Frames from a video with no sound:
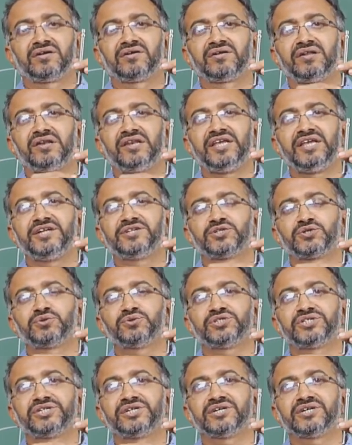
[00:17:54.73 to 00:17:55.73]
leads to
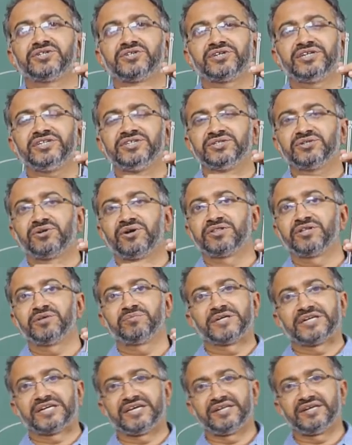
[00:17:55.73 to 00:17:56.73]
shear stress on the
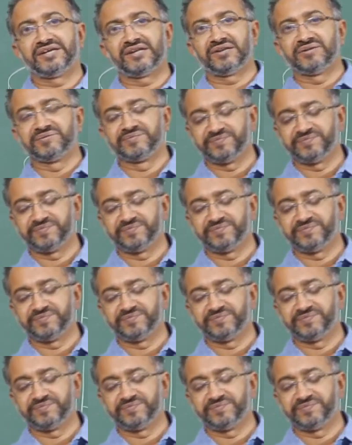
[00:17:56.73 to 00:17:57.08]
material.